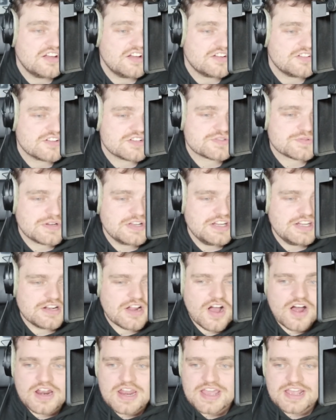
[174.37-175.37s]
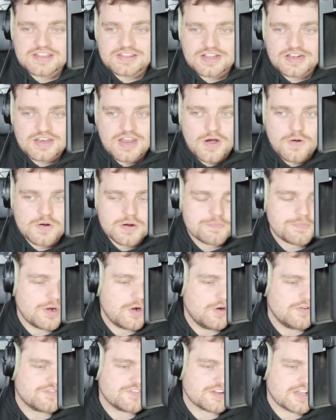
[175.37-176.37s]
There's really not. Like, in the lower
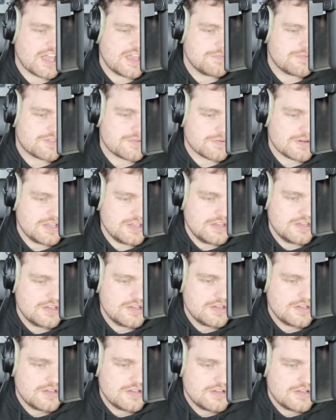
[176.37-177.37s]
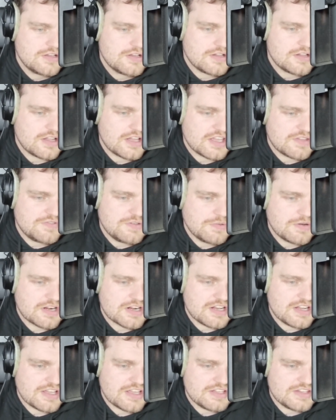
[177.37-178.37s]
bowl for game 3, like, if you want to
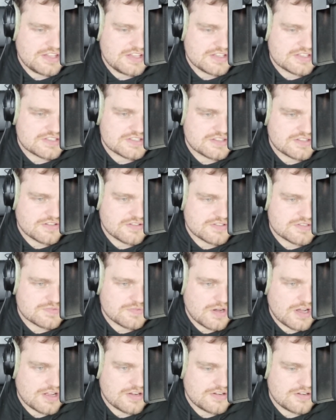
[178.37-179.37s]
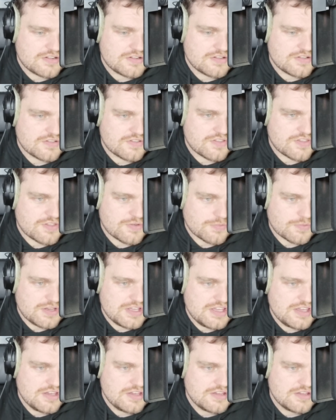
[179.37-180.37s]
click in this, there is what?
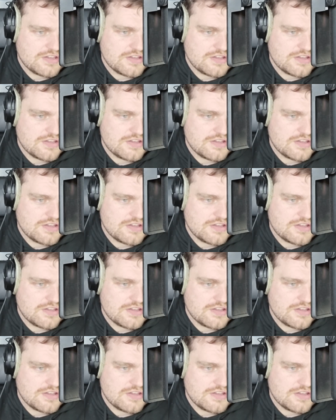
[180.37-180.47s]
3?